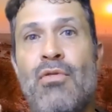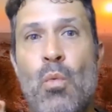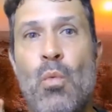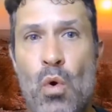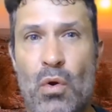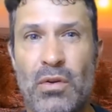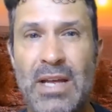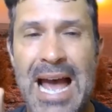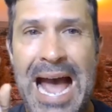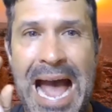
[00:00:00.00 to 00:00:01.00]
in the
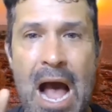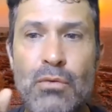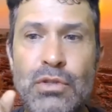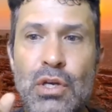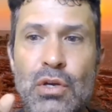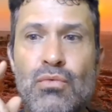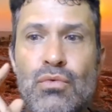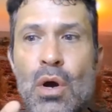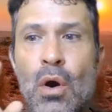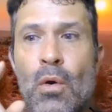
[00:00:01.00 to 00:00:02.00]
world. How do
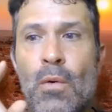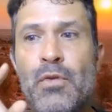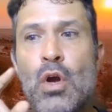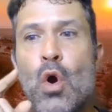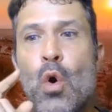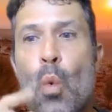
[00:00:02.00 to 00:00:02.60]
you know